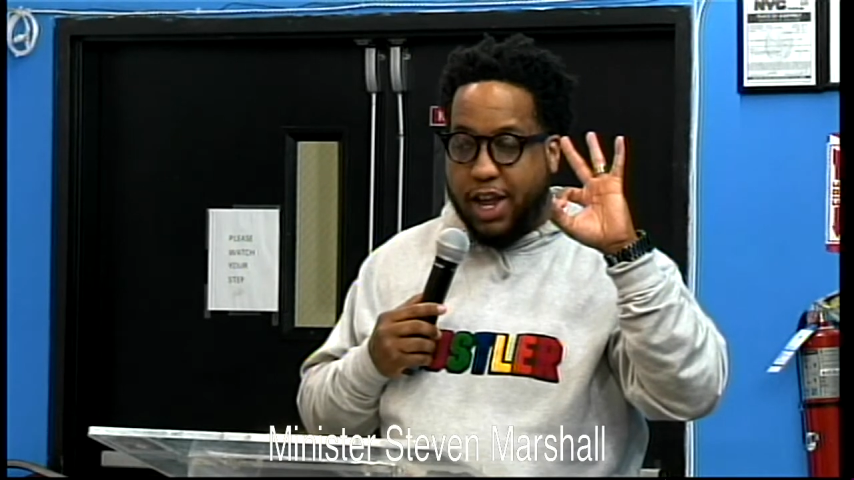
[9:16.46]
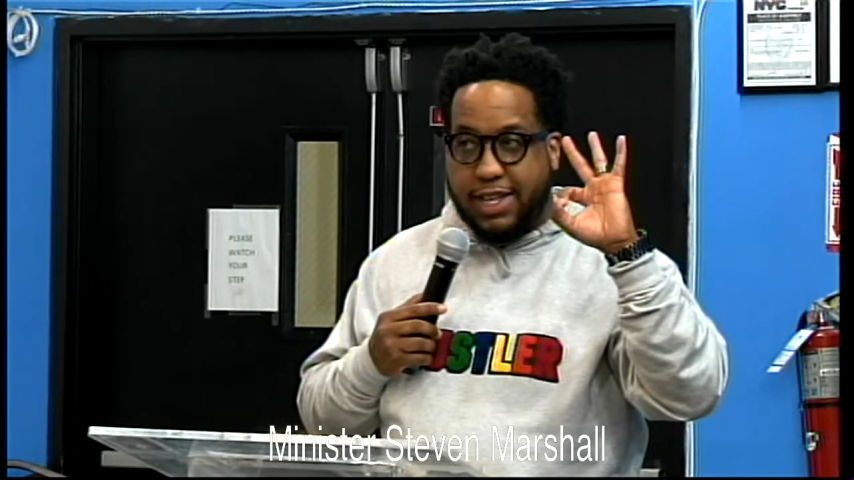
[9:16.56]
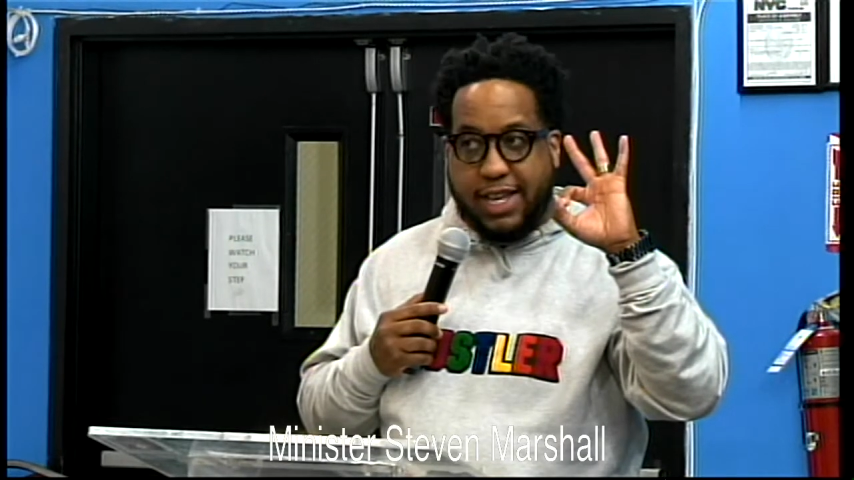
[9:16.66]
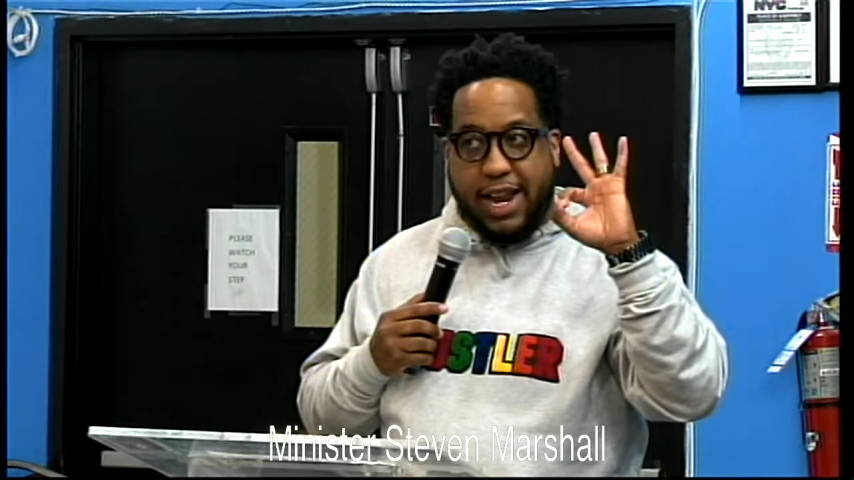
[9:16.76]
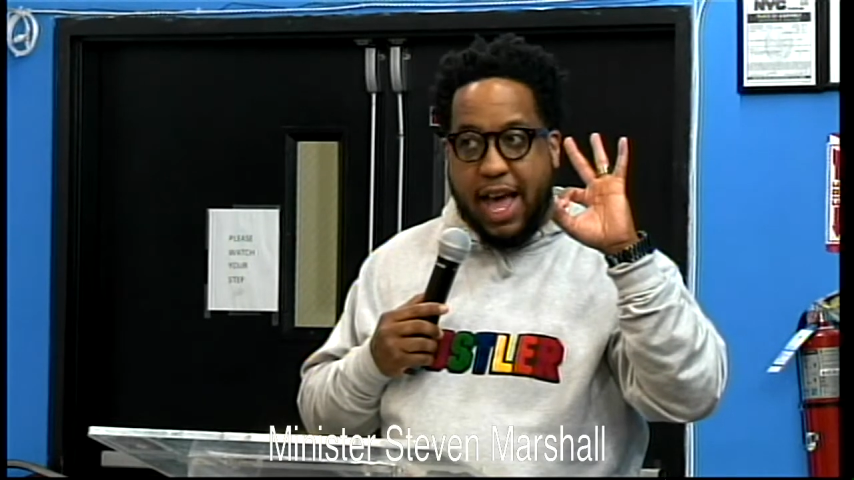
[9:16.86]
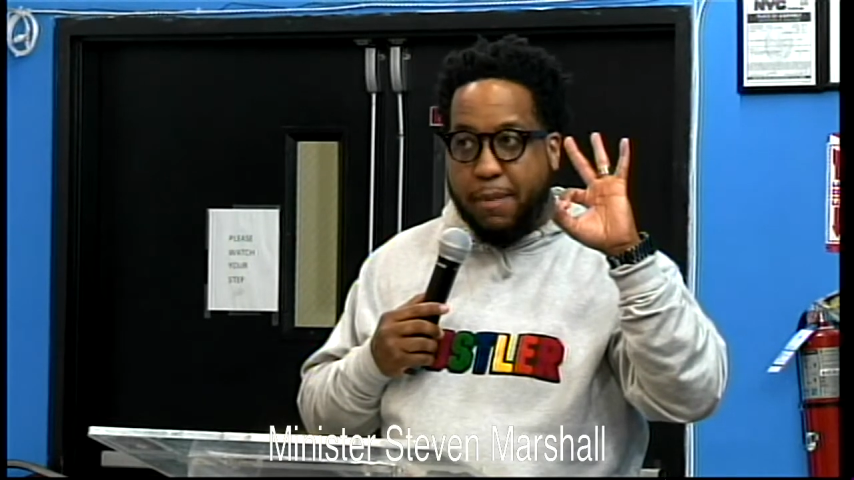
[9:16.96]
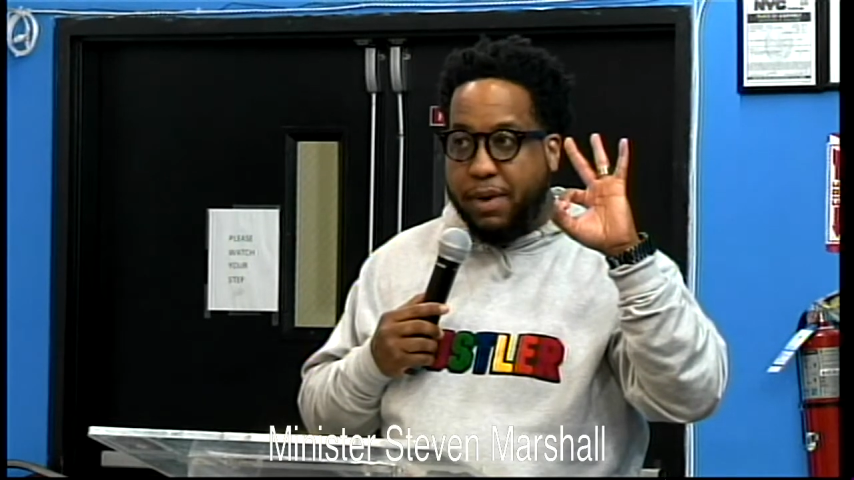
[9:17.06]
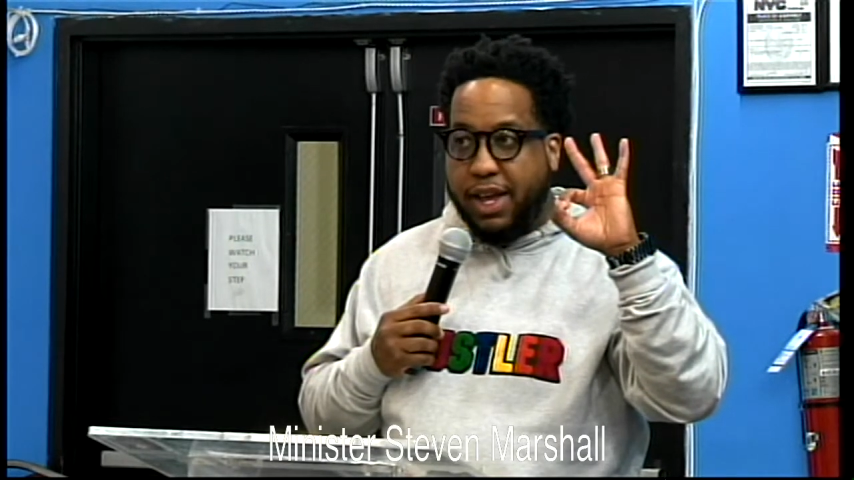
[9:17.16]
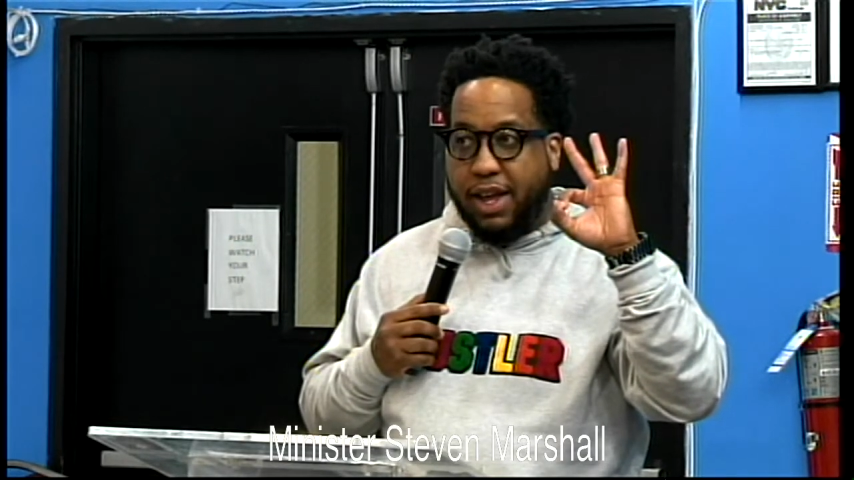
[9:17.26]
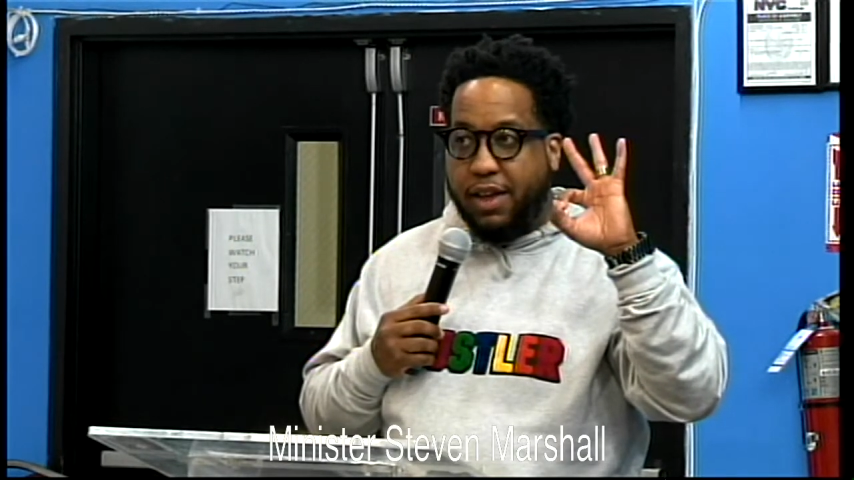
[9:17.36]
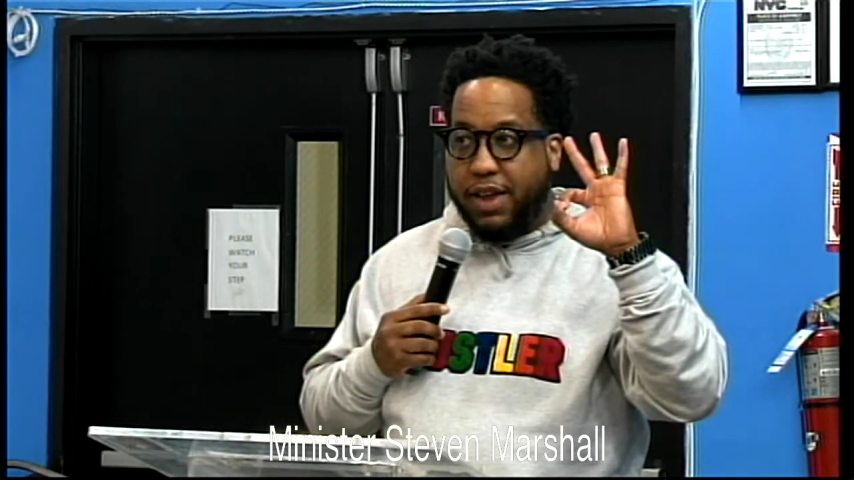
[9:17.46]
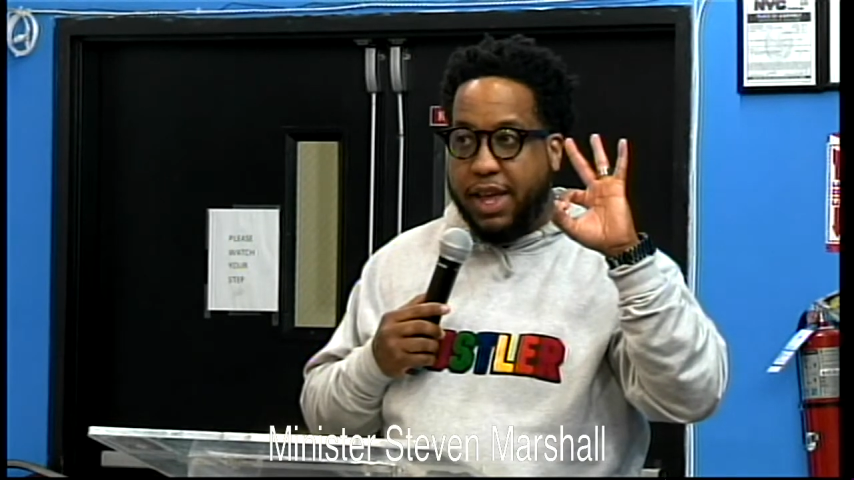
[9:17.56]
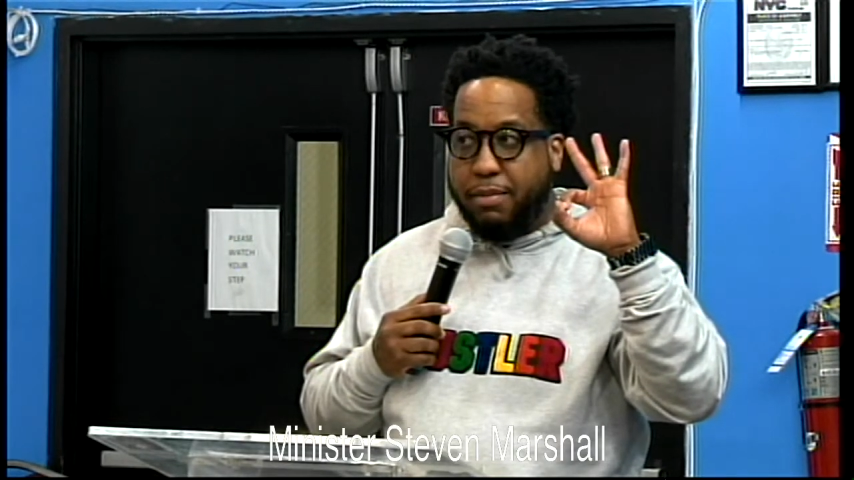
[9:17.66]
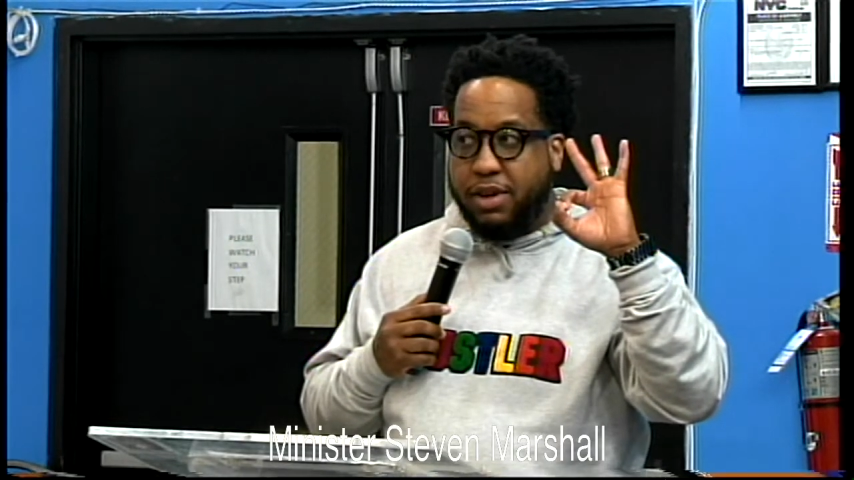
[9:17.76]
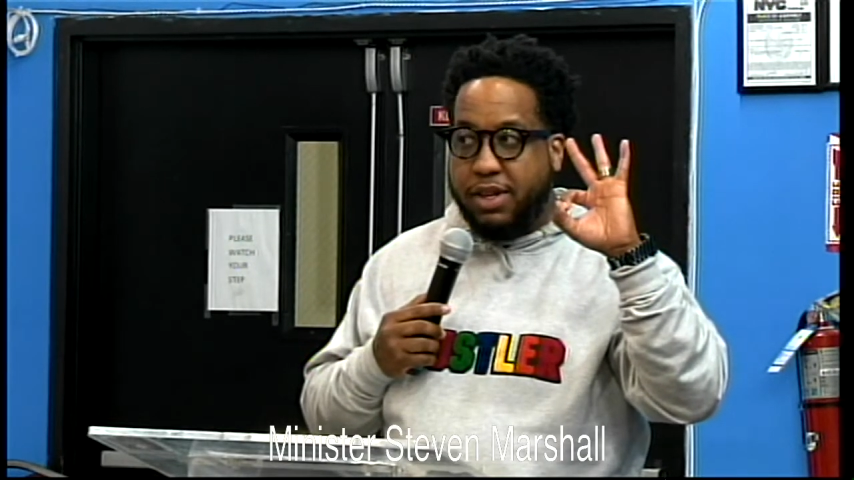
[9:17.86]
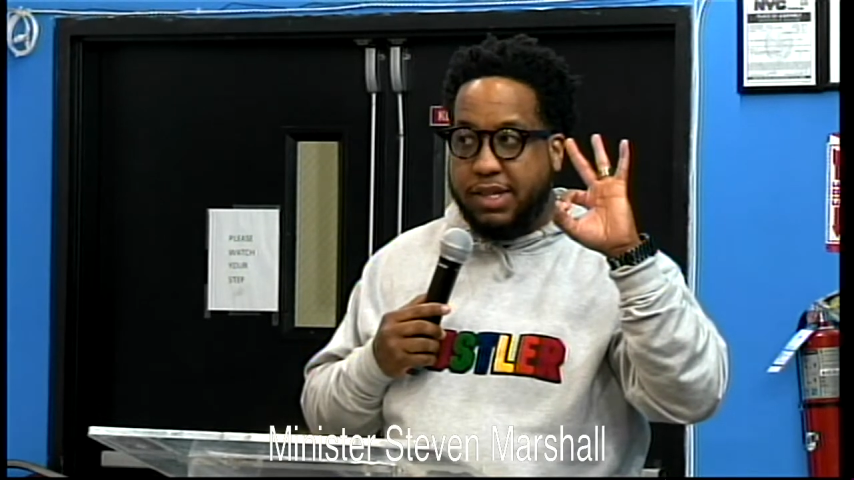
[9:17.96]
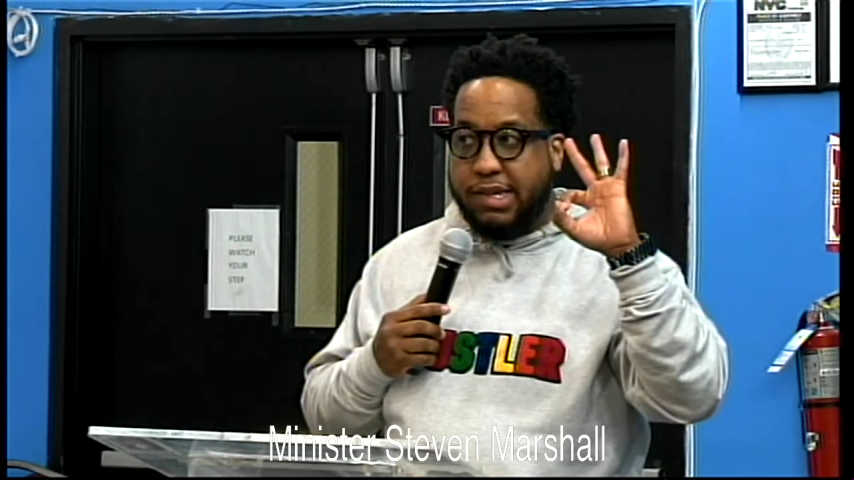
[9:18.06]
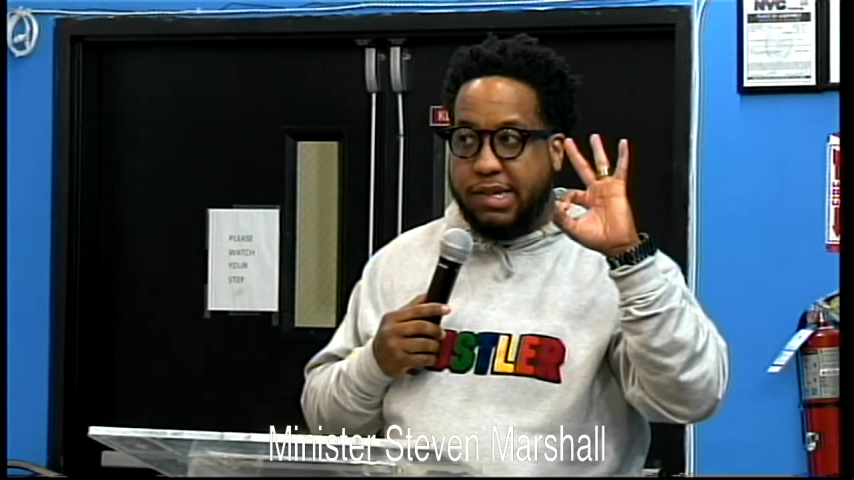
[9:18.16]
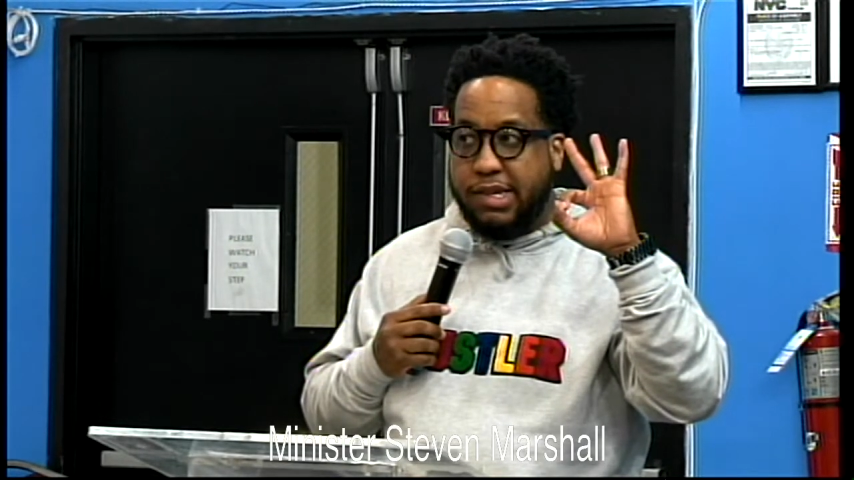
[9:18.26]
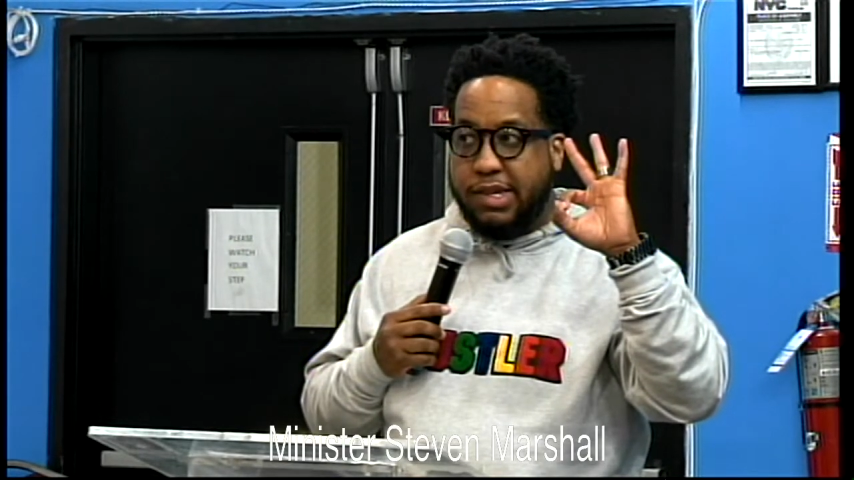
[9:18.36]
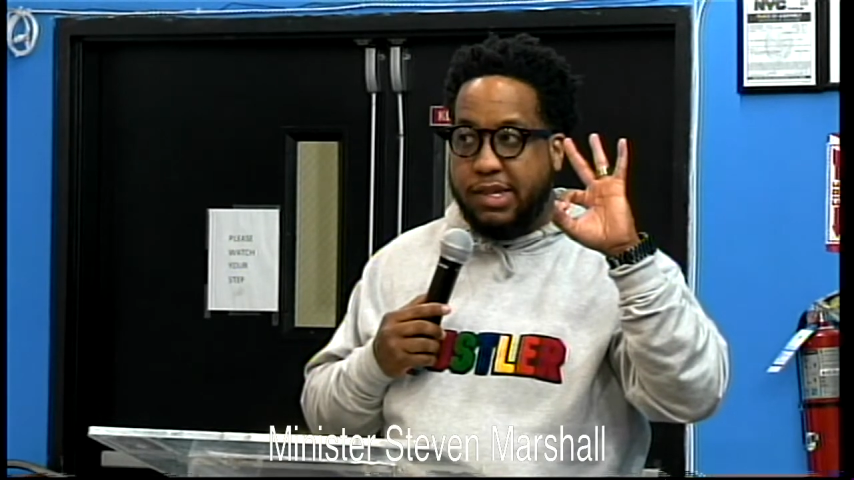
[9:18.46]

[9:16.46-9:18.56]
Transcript: Is that happening in other neighborhoods?